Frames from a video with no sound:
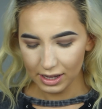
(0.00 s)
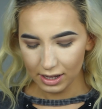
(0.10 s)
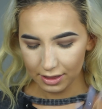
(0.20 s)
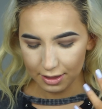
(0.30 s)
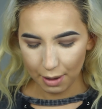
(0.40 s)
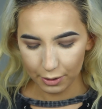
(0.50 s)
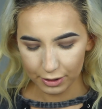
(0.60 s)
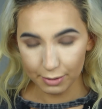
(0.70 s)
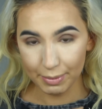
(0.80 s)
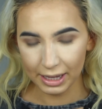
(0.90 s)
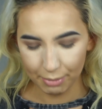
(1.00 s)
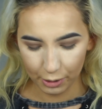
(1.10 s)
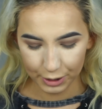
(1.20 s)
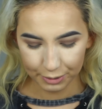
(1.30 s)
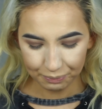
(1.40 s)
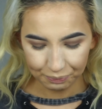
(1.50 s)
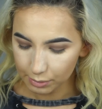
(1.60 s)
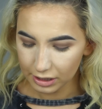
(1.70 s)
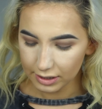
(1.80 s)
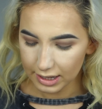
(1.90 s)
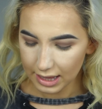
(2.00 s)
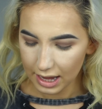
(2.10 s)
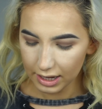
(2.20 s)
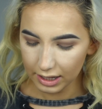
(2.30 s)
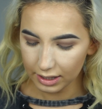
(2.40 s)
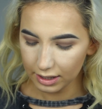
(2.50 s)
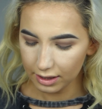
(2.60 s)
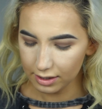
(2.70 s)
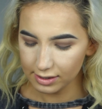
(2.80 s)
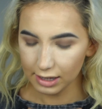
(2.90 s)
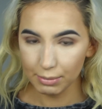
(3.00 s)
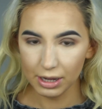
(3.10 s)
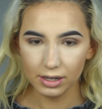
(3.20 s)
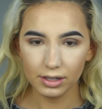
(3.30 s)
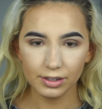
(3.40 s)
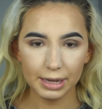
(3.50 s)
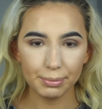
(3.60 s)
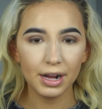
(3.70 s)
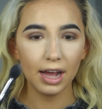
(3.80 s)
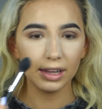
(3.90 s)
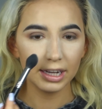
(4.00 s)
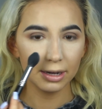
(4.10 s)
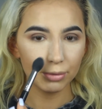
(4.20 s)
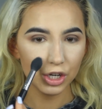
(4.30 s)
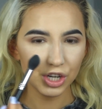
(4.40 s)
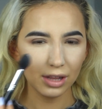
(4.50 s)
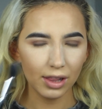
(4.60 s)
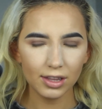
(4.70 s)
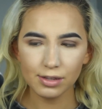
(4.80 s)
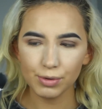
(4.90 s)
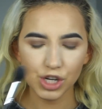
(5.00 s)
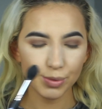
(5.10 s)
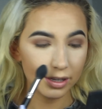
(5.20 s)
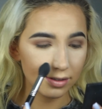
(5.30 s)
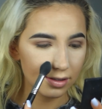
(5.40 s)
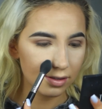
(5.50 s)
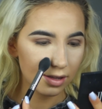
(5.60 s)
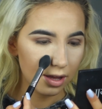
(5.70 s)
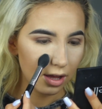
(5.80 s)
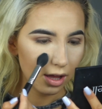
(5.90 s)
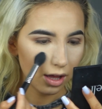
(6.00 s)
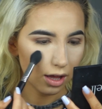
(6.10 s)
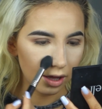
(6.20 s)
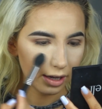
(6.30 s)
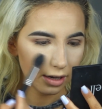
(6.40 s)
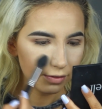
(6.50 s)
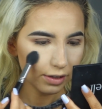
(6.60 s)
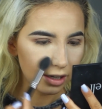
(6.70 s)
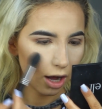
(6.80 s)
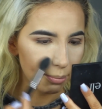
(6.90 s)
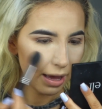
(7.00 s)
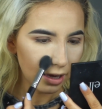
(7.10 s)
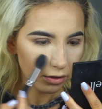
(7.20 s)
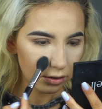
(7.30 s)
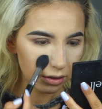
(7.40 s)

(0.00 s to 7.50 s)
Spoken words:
the baking powder. I'm going to take that in the Sigma Tapered Highlighting Brush. I like this brush because it's kind of really compact.